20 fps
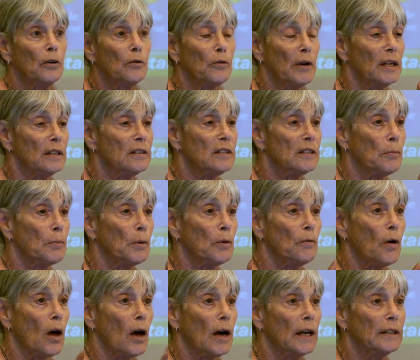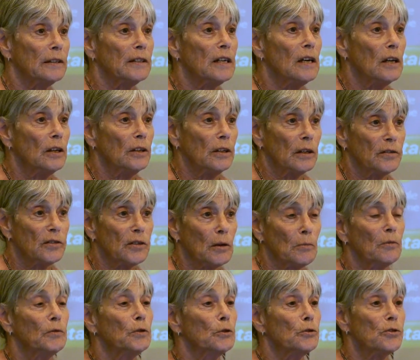grants that provide
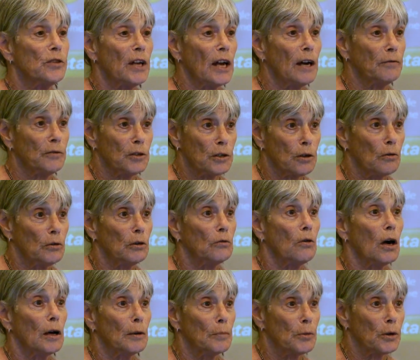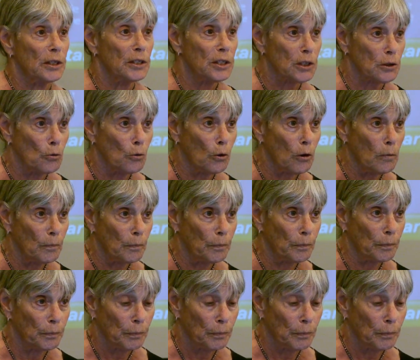some of your staff to go to library school.